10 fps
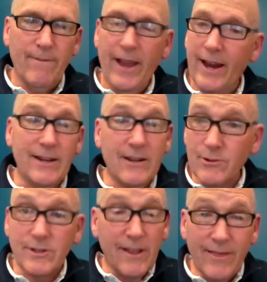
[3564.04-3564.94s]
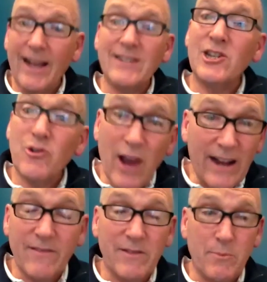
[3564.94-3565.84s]
And he goes, that's
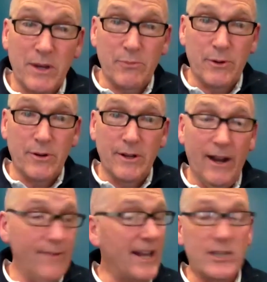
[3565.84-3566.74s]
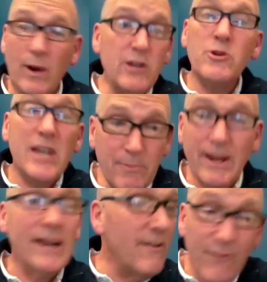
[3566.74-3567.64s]
attractive to people. And that's why you keep
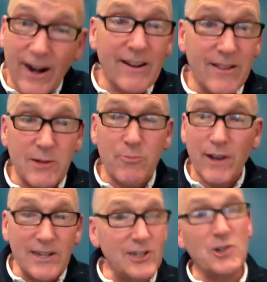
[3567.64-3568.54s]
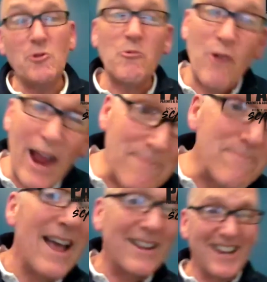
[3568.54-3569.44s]
getting invited to these places, you rat
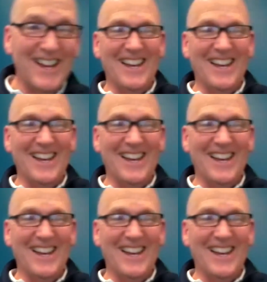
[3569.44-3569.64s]
bastard.